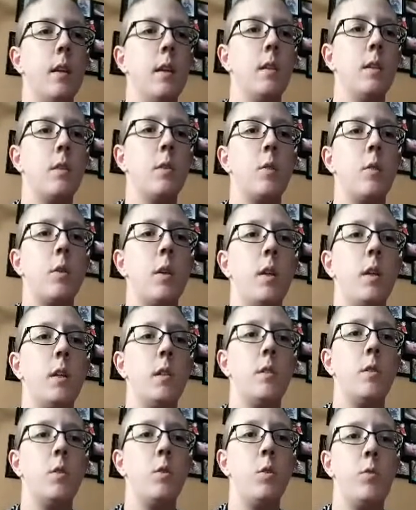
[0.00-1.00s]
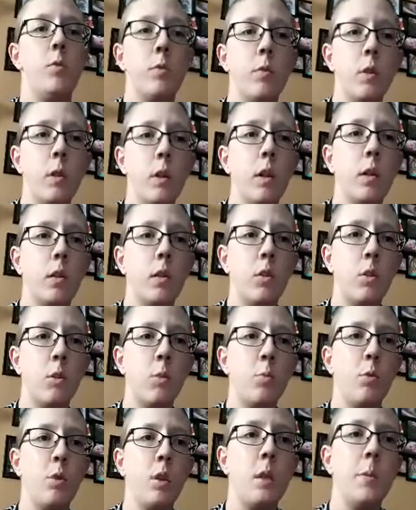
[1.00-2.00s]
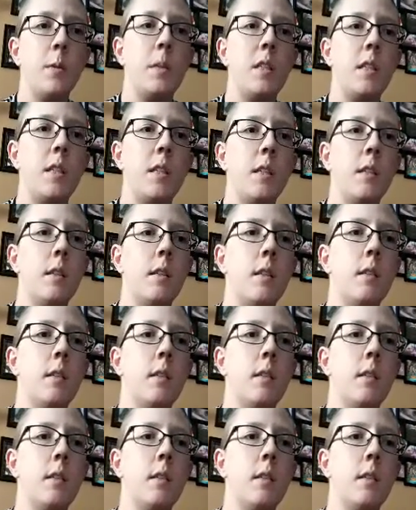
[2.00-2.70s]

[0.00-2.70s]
So he is due for another deployment,